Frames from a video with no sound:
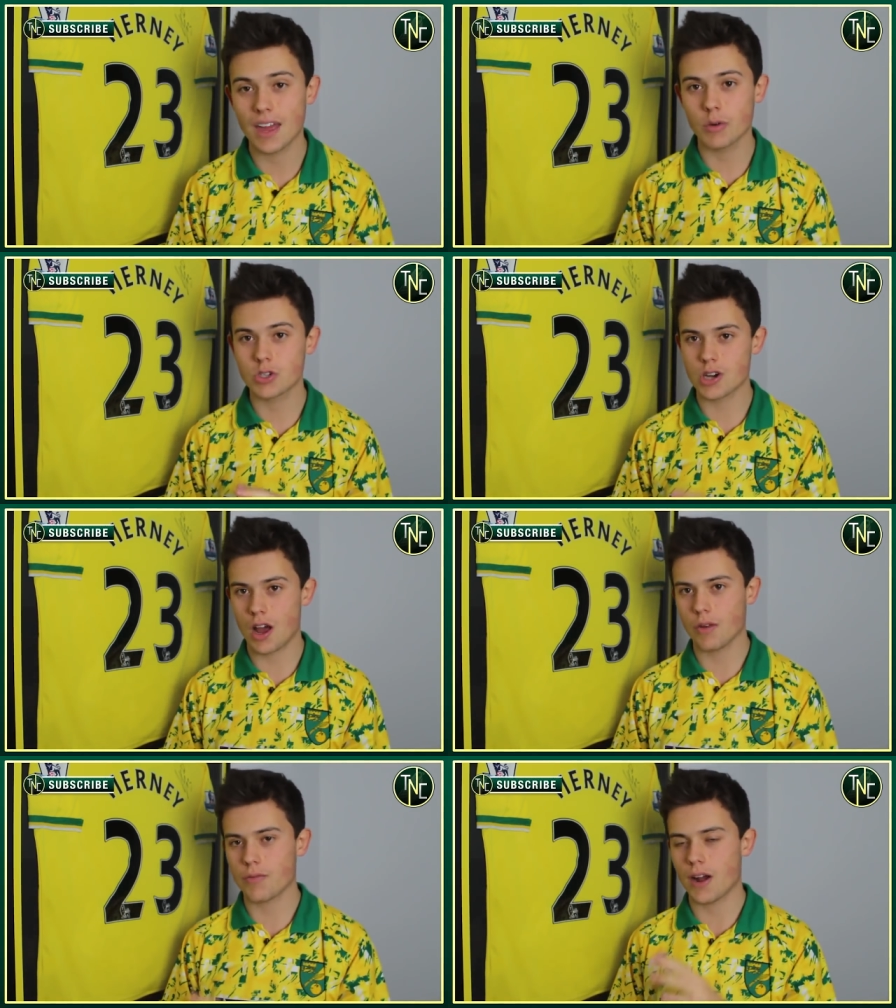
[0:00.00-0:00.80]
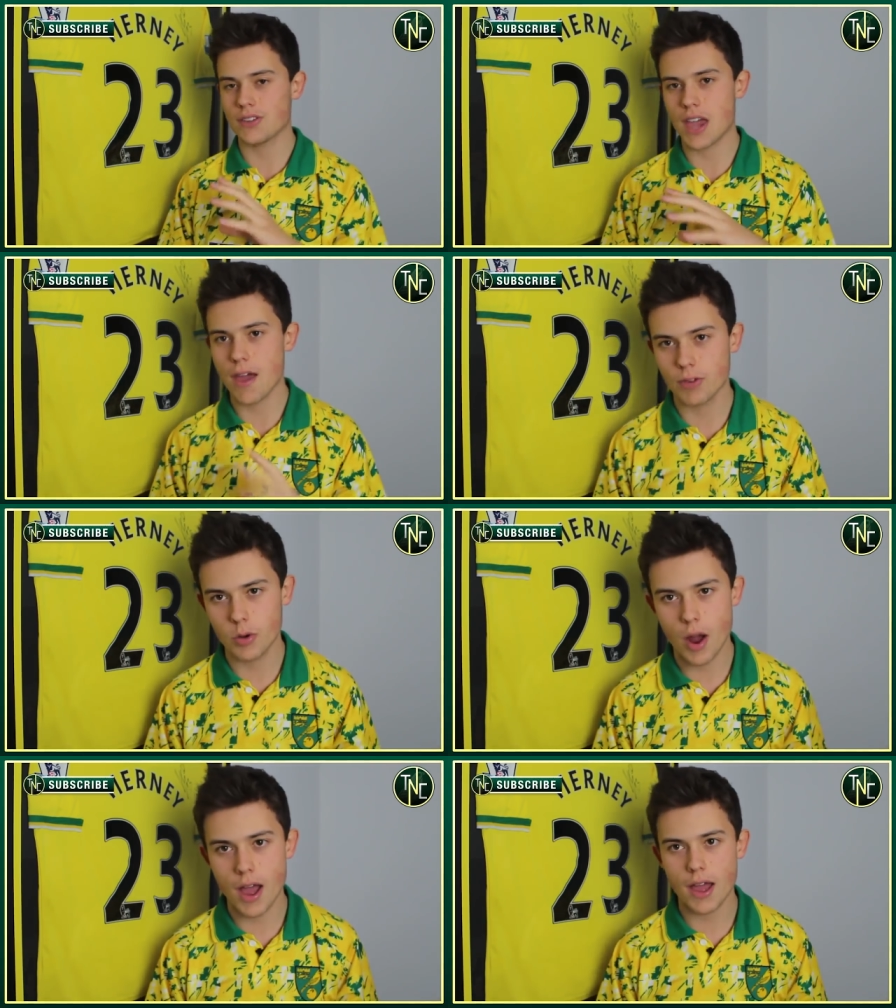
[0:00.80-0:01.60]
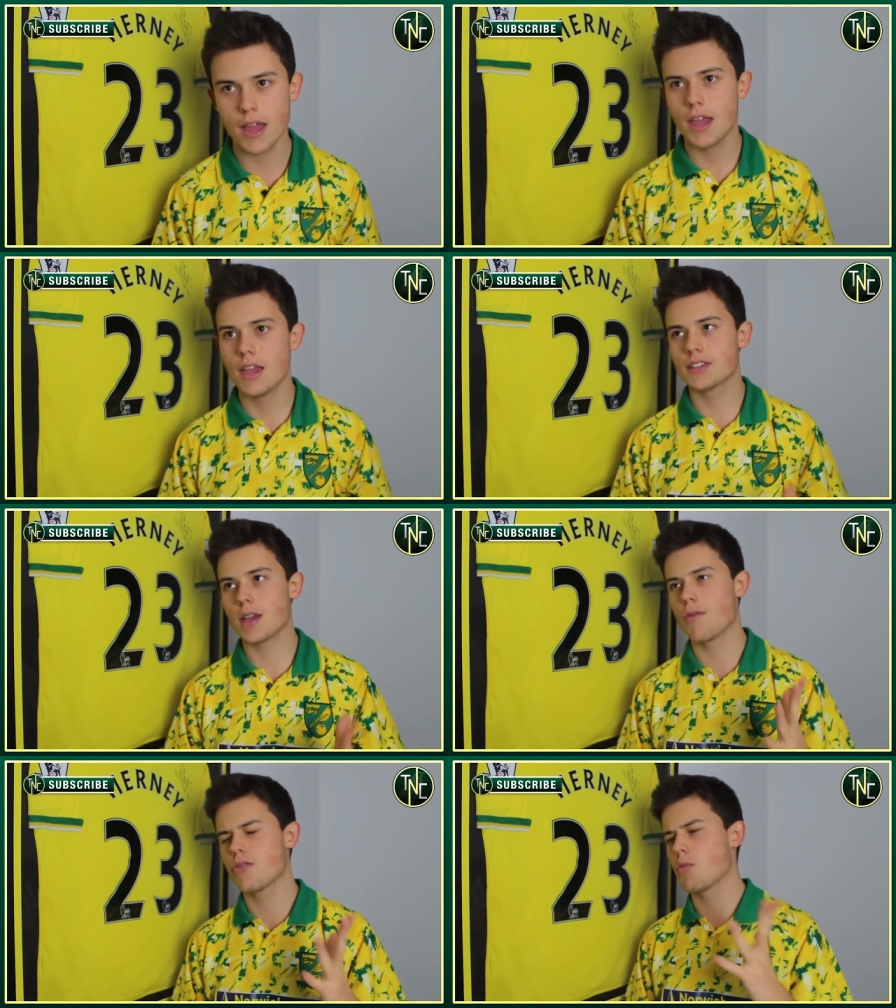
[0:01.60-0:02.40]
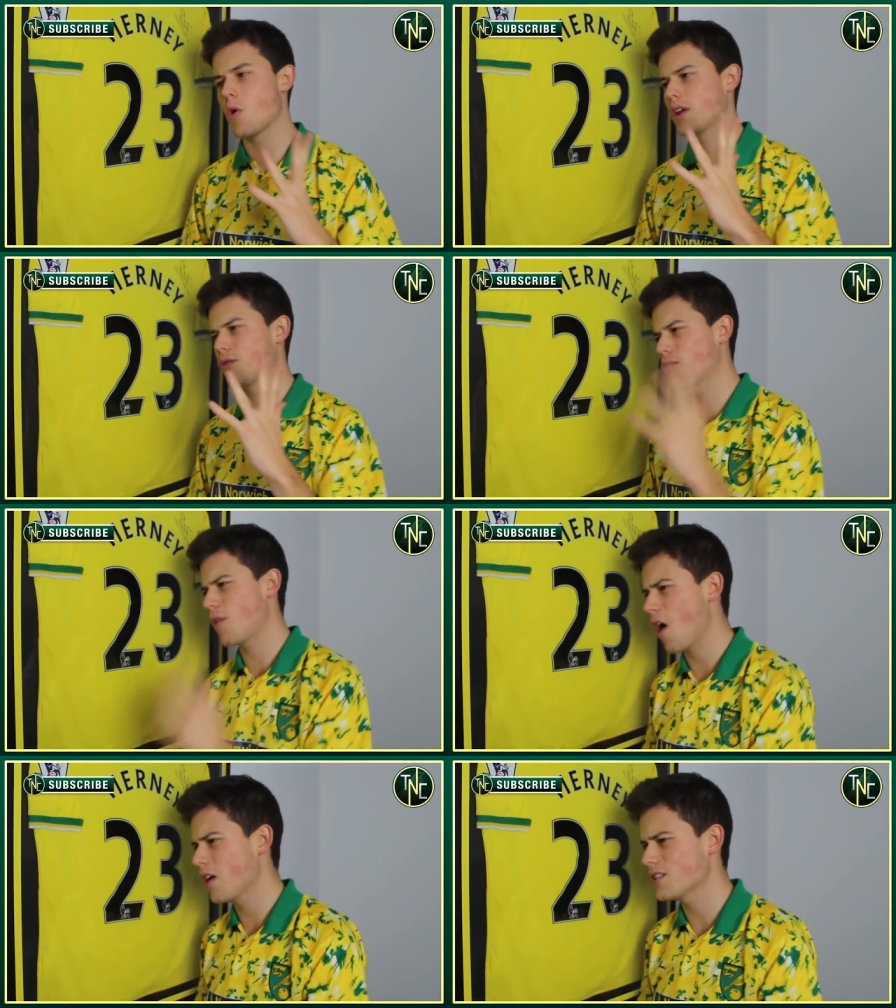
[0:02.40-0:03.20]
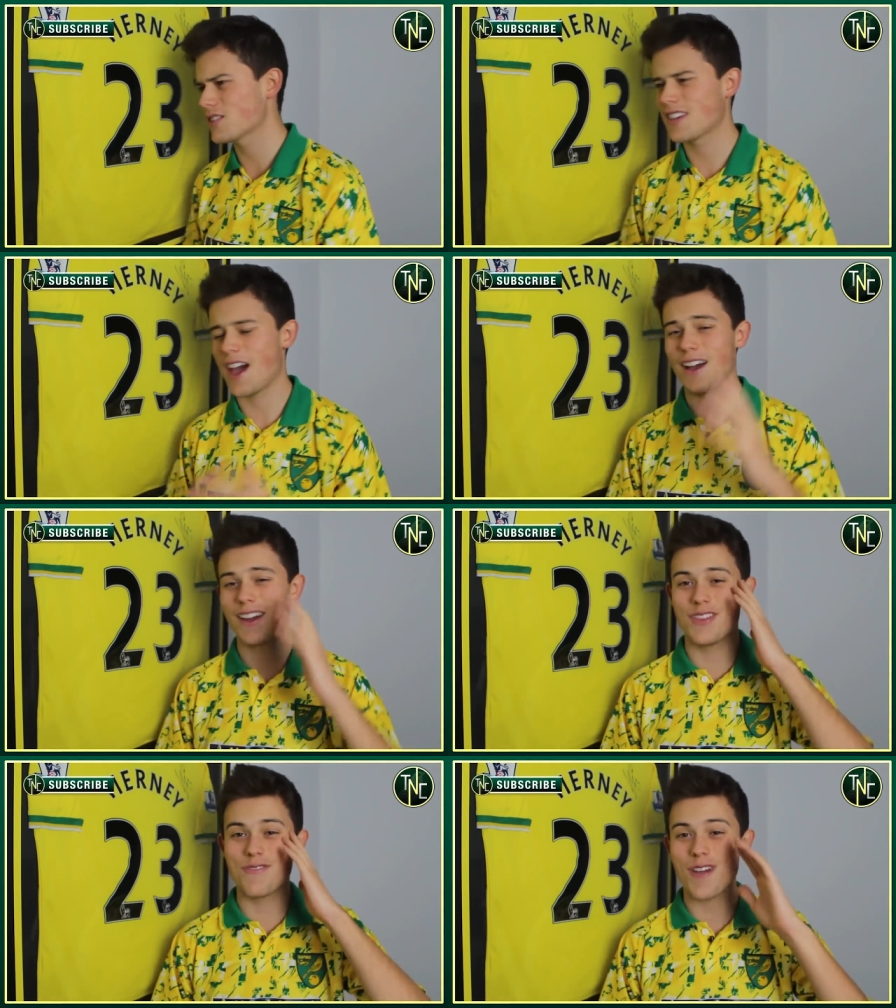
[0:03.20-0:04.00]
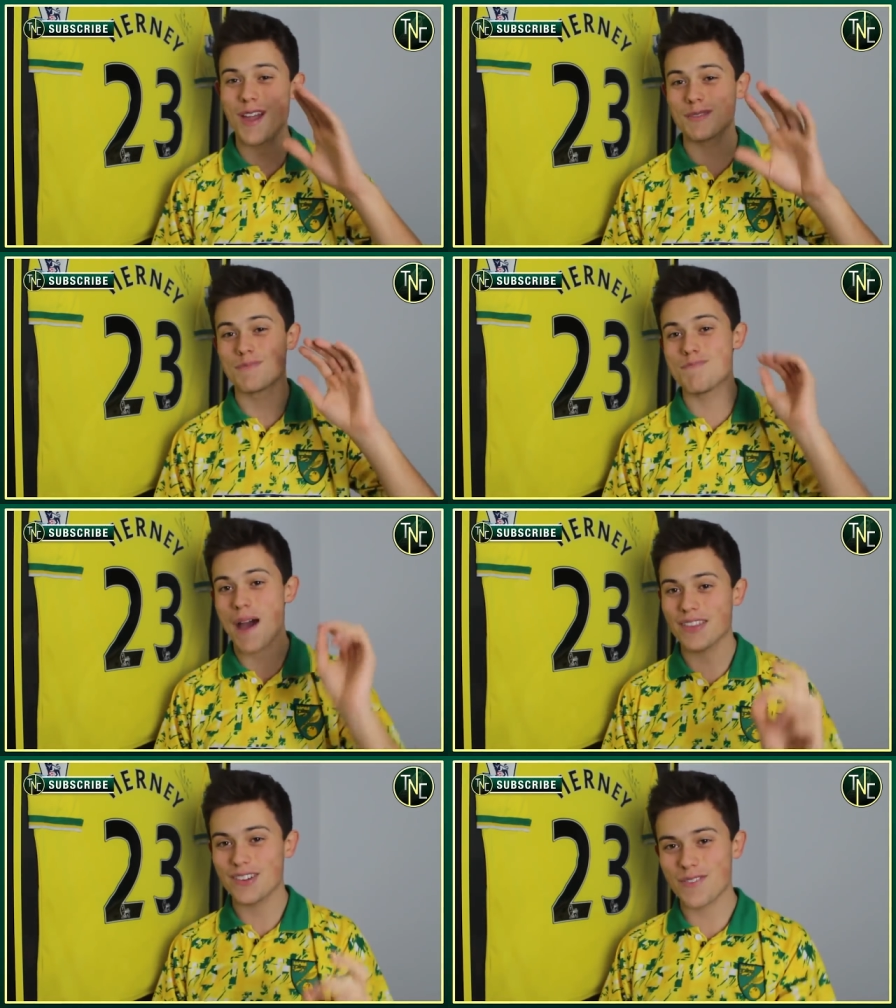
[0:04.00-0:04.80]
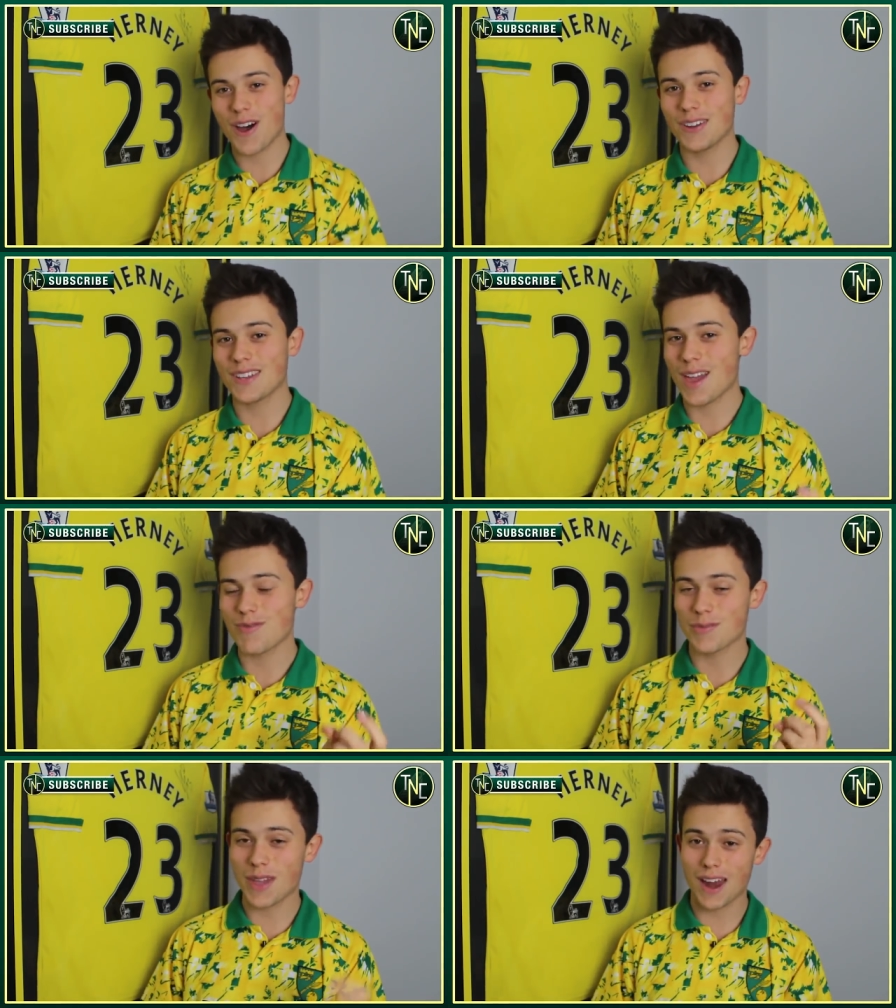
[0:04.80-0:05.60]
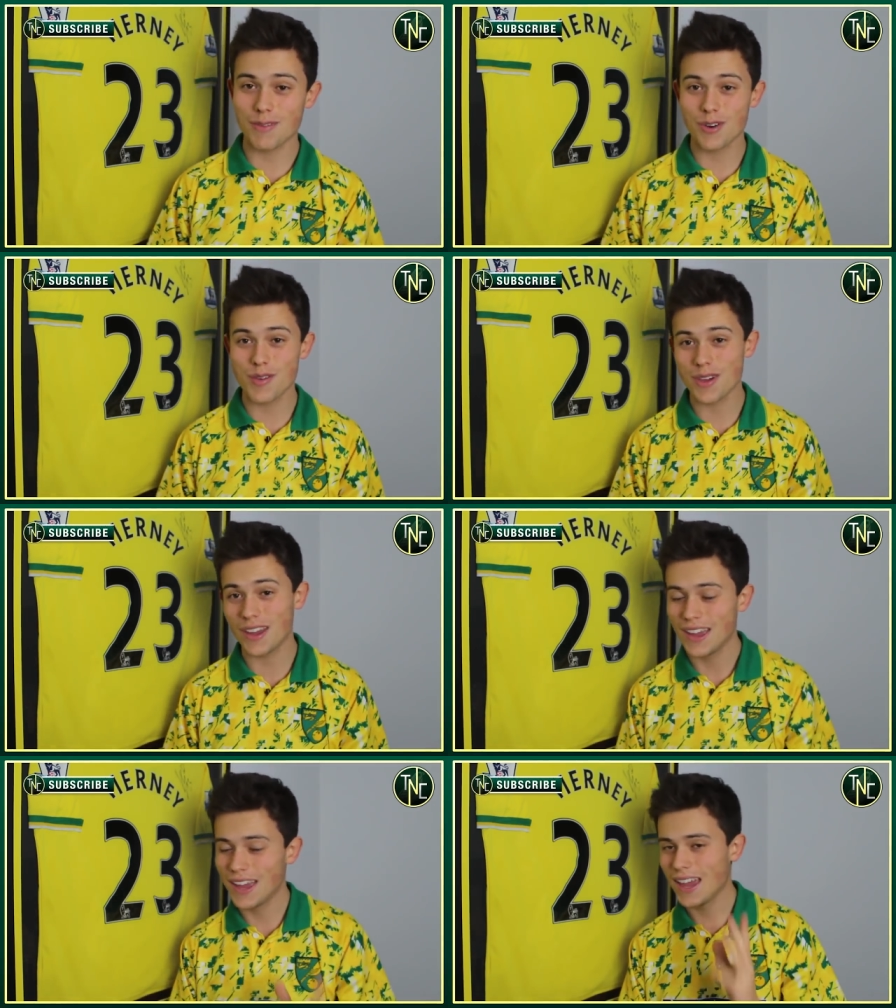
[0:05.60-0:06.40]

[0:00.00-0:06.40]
There was Charlton fans everywhere, some of them wanted fights, the famous banter vine came from Callum Rivett.